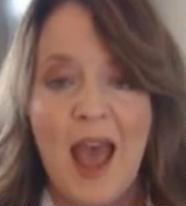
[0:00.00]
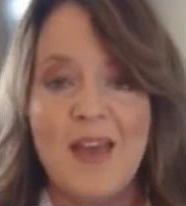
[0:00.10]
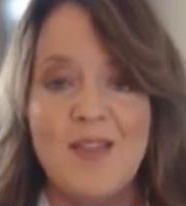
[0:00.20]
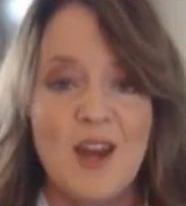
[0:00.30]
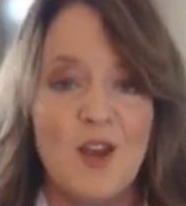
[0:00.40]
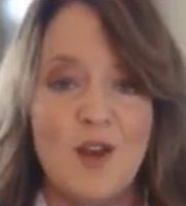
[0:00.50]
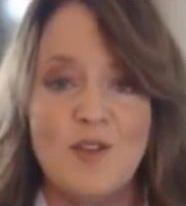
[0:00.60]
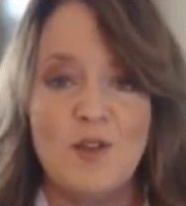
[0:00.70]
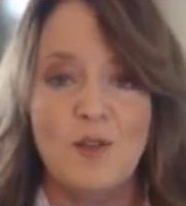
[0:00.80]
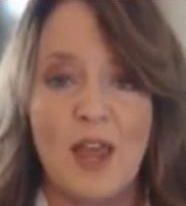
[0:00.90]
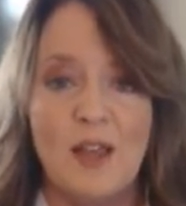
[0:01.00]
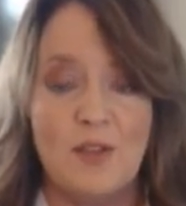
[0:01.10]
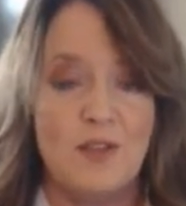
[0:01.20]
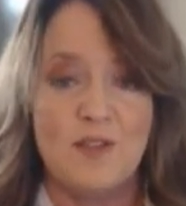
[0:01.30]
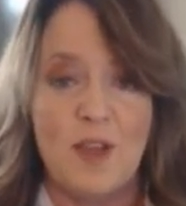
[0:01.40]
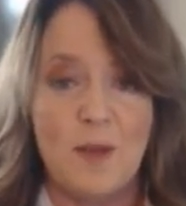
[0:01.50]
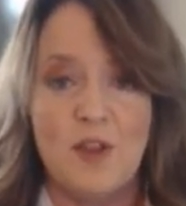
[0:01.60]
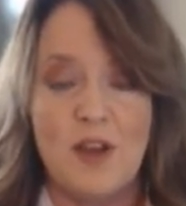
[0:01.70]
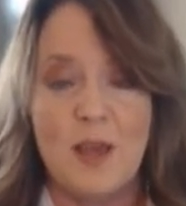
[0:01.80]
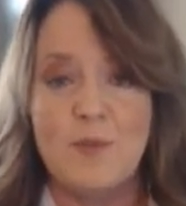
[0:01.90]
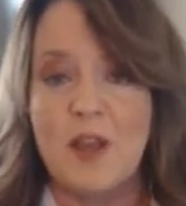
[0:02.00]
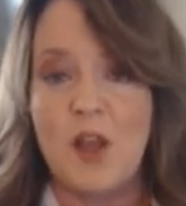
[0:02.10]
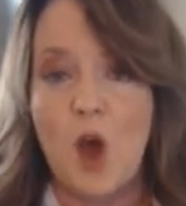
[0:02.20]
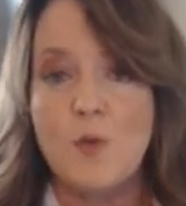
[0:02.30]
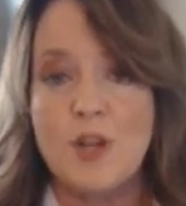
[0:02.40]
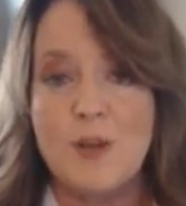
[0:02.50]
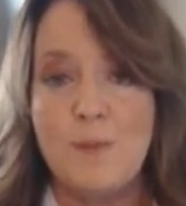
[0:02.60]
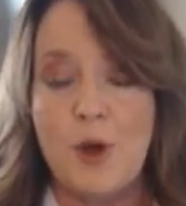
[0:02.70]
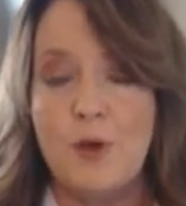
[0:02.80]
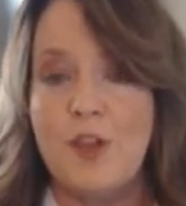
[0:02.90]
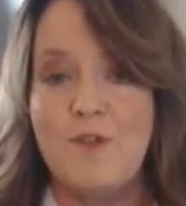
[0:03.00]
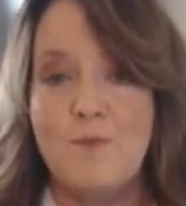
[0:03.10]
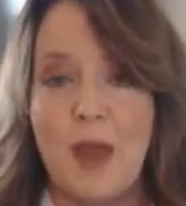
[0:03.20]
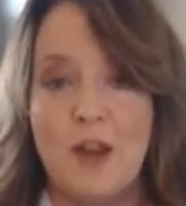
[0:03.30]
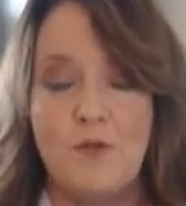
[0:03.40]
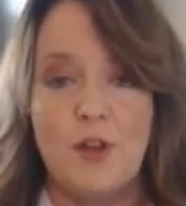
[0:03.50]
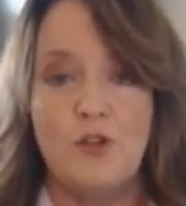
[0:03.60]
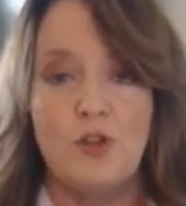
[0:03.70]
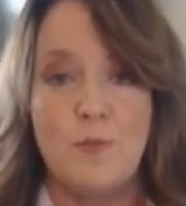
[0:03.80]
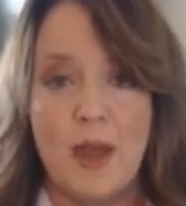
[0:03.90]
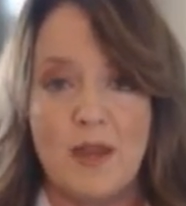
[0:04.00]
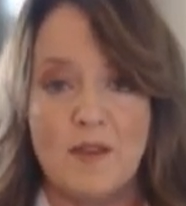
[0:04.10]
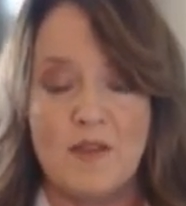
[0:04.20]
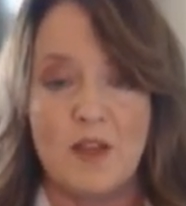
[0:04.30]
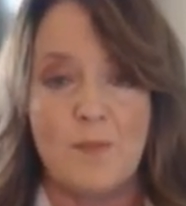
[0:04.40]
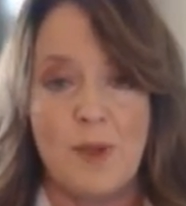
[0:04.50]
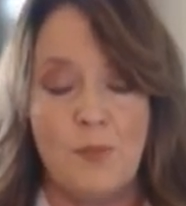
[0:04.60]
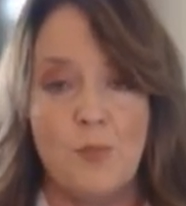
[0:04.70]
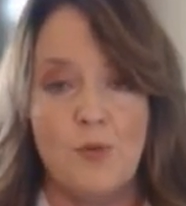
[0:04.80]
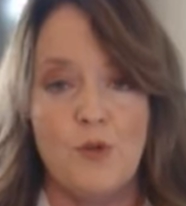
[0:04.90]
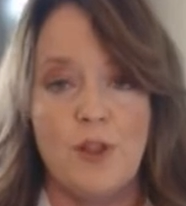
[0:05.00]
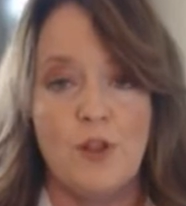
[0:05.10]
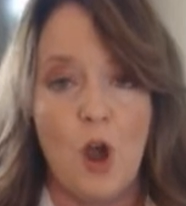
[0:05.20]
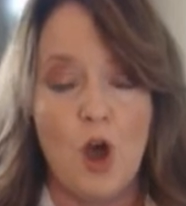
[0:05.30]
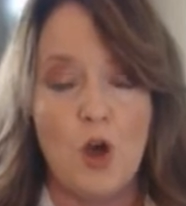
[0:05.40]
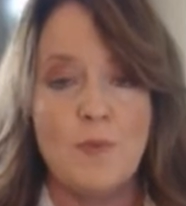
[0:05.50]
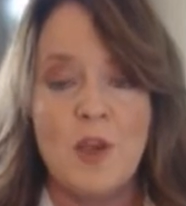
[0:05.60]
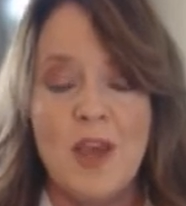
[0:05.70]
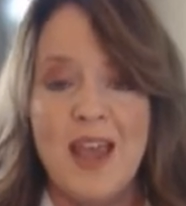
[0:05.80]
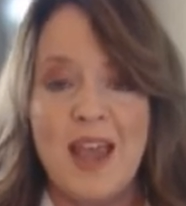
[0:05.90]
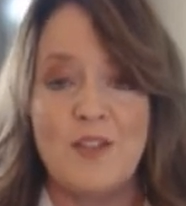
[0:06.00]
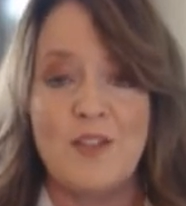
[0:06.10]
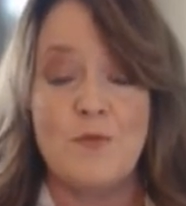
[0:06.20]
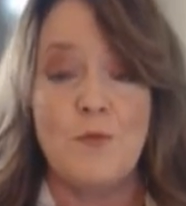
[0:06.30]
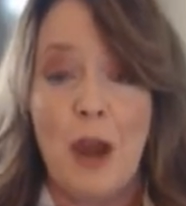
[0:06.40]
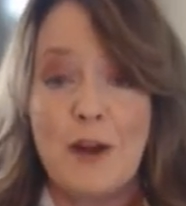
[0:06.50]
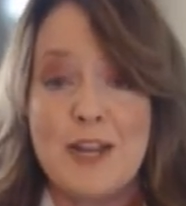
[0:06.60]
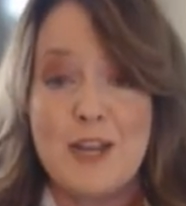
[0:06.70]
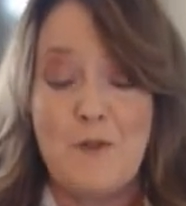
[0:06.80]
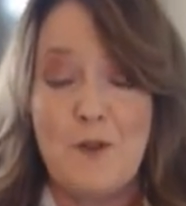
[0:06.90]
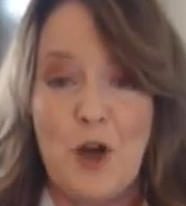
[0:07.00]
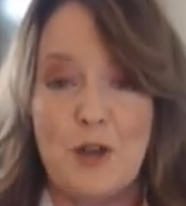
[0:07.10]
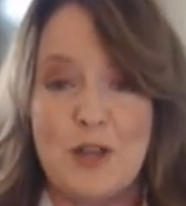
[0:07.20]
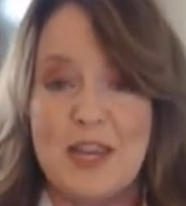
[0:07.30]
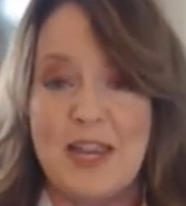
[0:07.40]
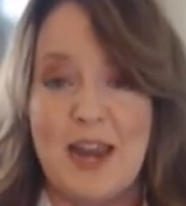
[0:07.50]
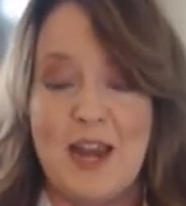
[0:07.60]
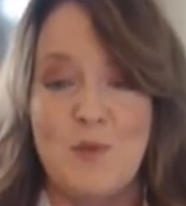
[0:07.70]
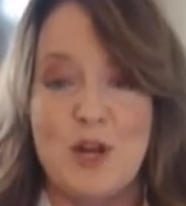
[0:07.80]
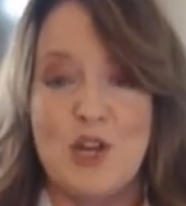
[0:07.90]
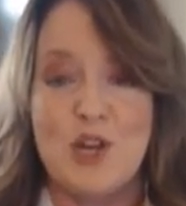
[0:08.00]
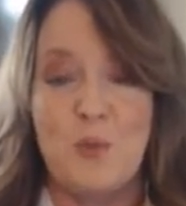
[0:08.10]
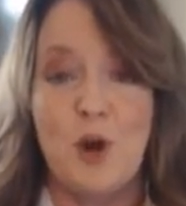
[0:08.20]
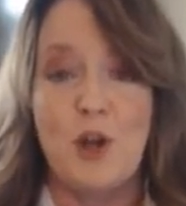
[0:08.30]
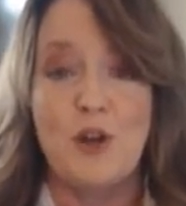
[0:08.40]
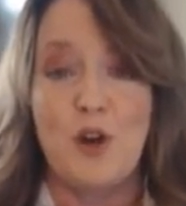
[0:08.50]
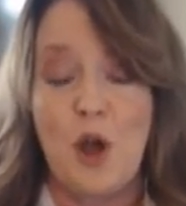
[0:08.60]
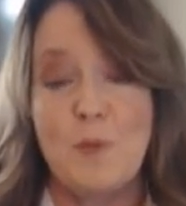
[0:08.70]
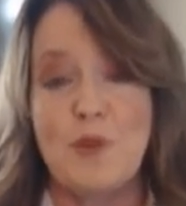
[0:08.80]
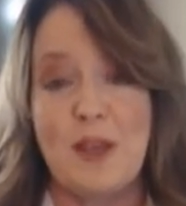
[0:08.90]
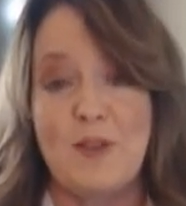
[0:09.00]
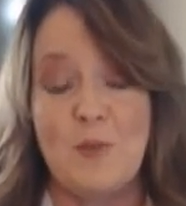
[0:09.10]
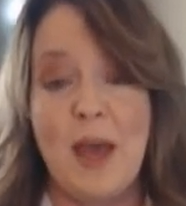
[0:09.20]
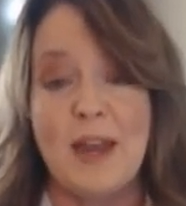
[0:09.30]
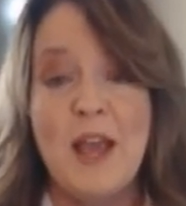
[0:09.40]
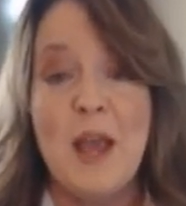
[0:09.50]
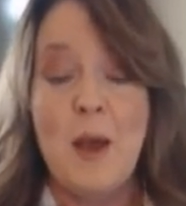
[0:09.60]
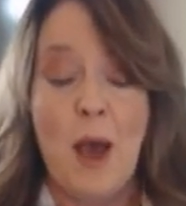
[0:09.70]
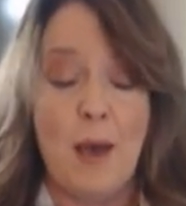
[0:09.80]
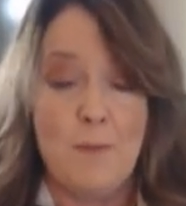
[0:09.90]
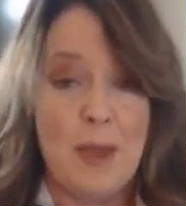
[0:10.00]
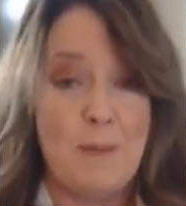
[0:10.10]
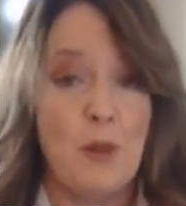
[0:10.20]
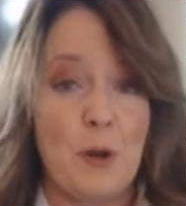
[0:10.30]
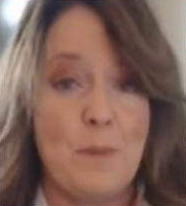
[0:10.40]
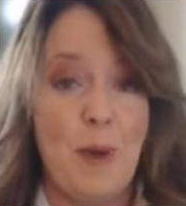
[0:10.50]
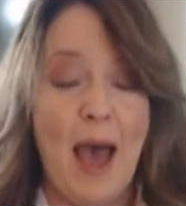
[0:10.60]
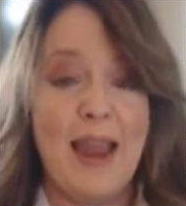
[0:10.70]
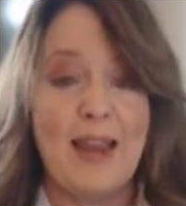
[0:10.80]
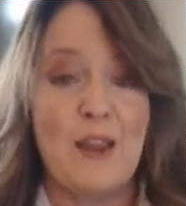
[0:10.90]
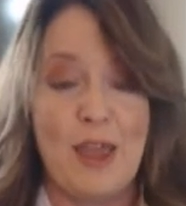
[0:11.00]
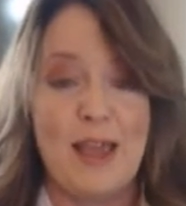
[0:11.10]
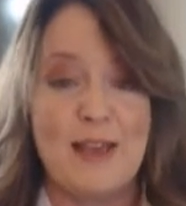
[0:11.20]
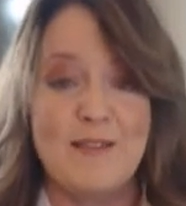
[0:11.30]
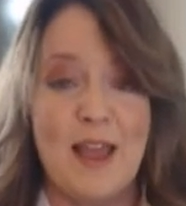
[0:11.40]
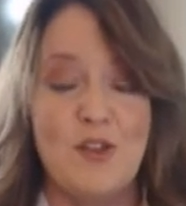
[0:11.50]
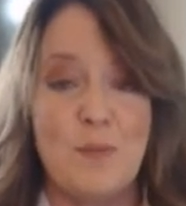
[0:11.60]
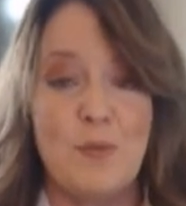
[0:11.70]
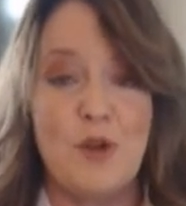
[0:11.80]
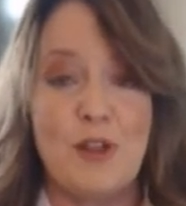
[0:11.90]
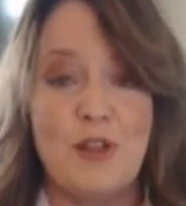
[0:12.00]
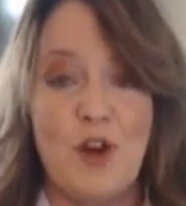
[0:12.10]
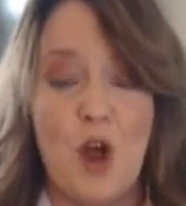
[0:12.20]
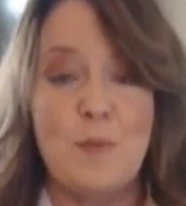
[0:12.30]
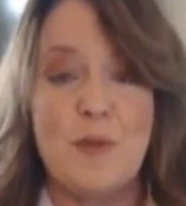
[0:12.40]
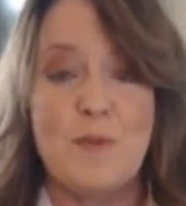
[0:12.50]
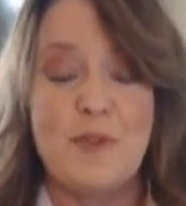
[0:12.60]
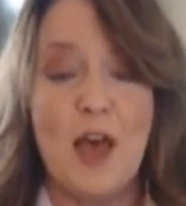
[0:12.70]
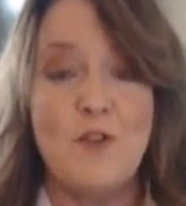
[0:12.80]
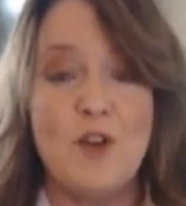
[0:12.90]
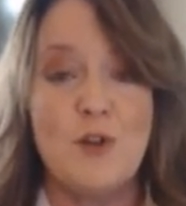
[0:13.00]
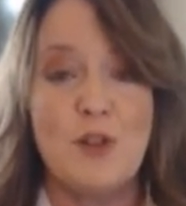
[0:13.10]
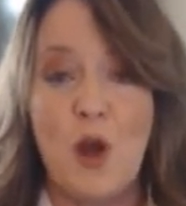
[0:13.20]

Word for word: And then I also like some of the names like Home Depot. They've benefited tremendously. People are improving their homes. It's very difficult to get anyone to do work on your home. So guess what? Uh, people are buying things and they're improving their homes themselves and doing